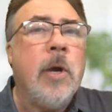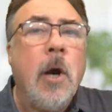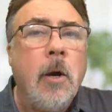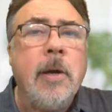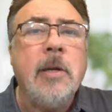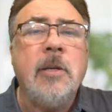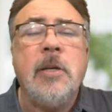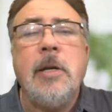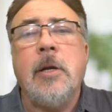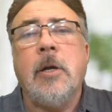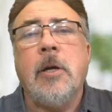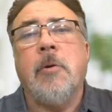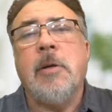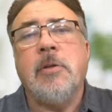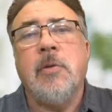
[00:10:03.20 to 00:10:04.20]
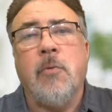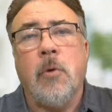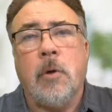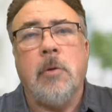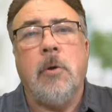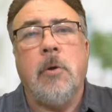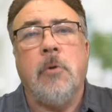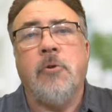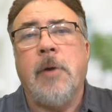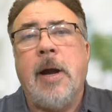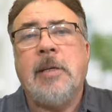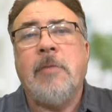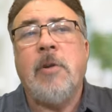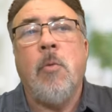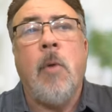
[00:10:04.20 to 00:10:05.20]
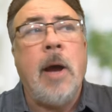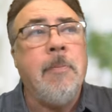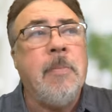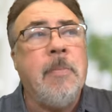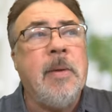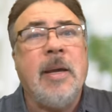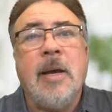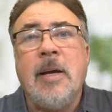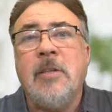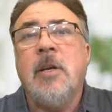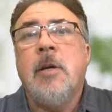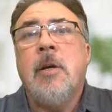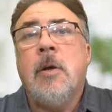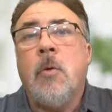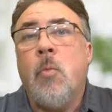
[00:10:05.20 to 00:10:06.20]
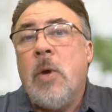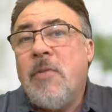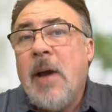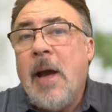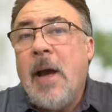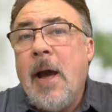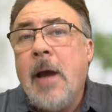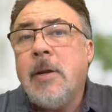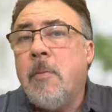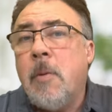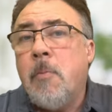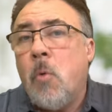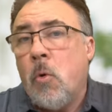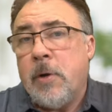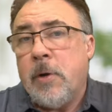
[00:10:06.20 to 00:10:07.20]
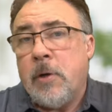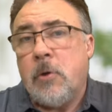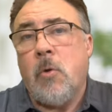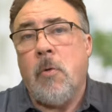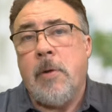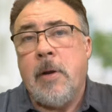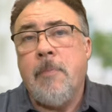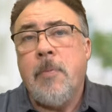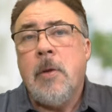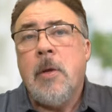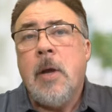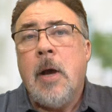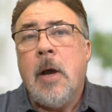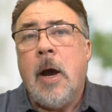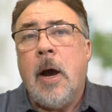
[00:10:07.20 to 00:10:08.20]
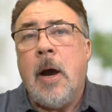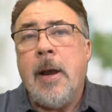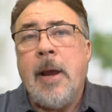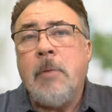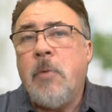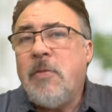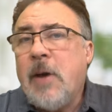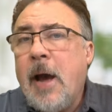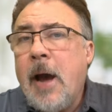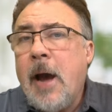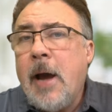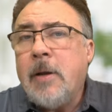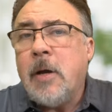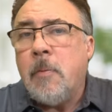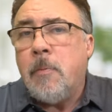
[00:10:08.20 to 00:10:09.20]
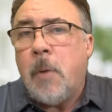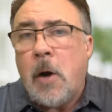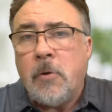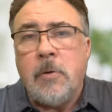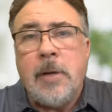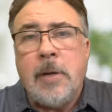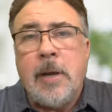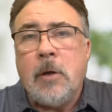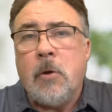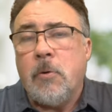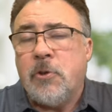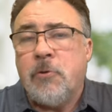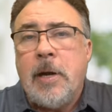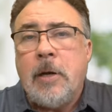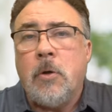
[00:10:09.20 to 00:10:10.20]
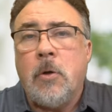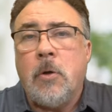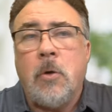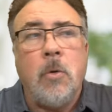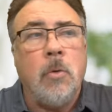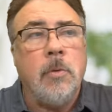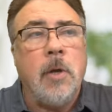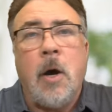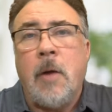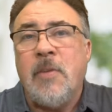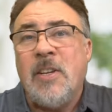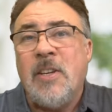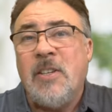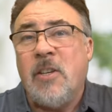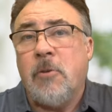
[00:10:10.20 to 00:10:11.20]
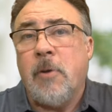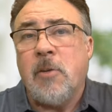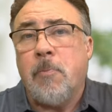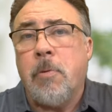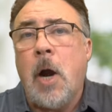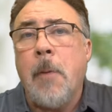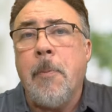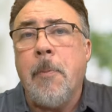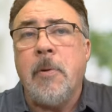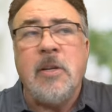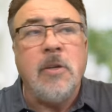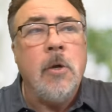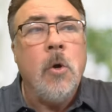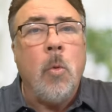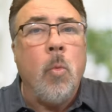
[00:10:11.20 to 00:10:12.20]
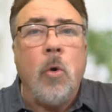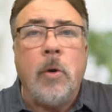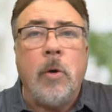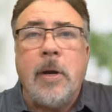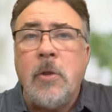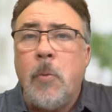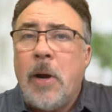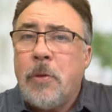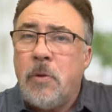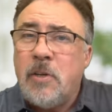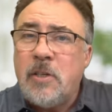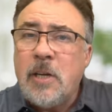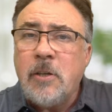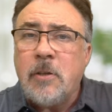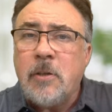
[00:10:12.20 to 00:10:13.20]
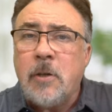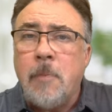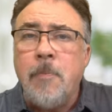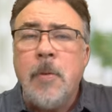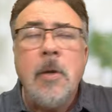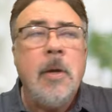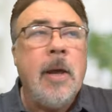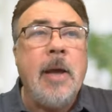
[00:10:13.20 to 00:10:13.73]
we are going to see an increase in foreclosure activity. Why? Because we've had a moratorium. Uh, and we've had a bottleneck or a stranglehold on these distressed properties working their way through the system.